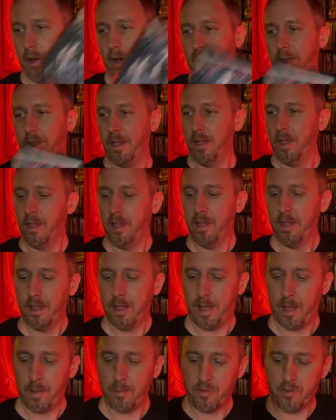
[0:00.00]
on.
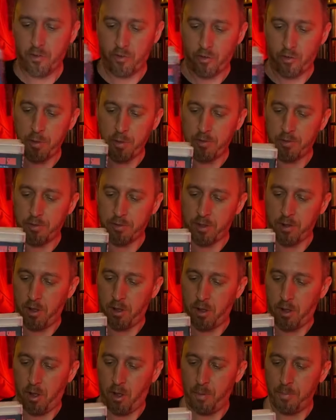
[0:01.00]
I'm sure these are going to
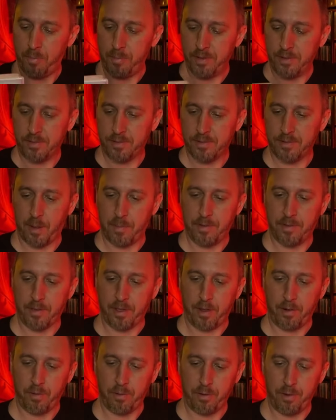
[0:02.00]
all be
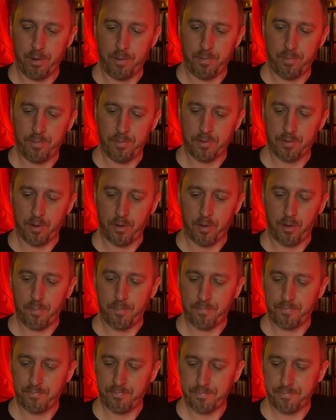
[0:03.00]
subtitled, so
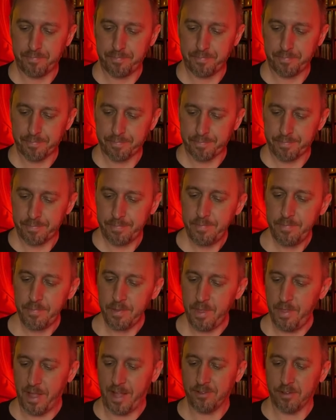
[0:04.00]

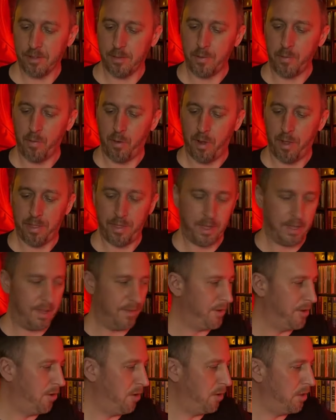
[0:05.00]
that's going to be one thing. If you
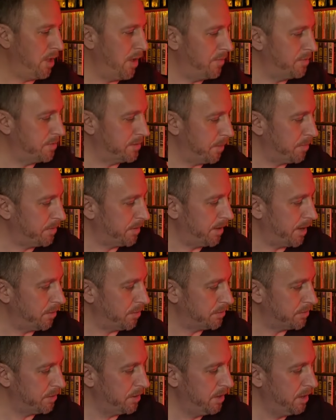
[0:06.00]
don't love
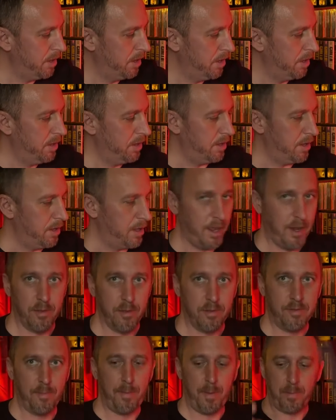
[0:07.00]
subtitles, and I know
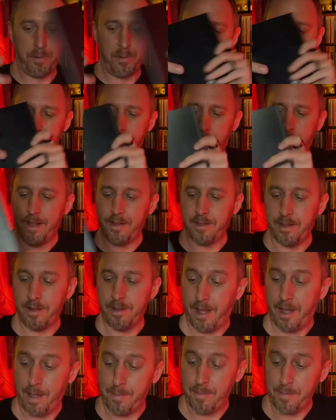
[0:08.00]
some people don't mind it,
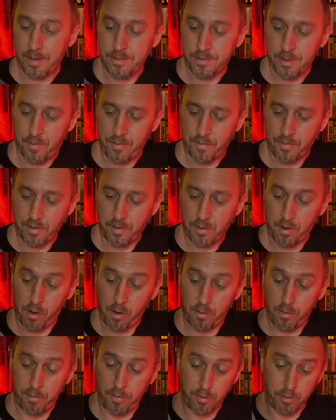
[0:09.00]
I myself have
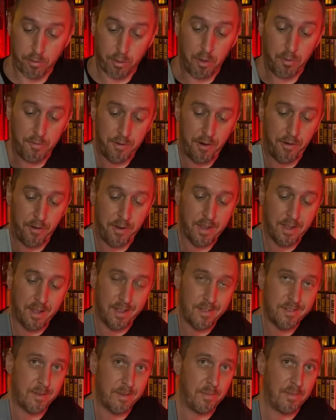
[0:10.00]
grown, grown very
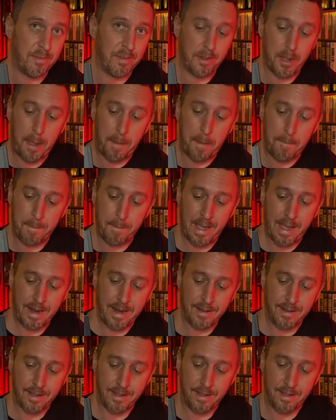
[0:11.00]
accustomed to not
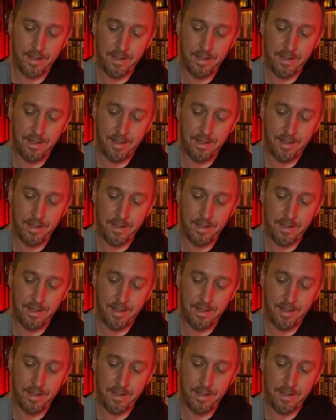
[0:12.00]
minding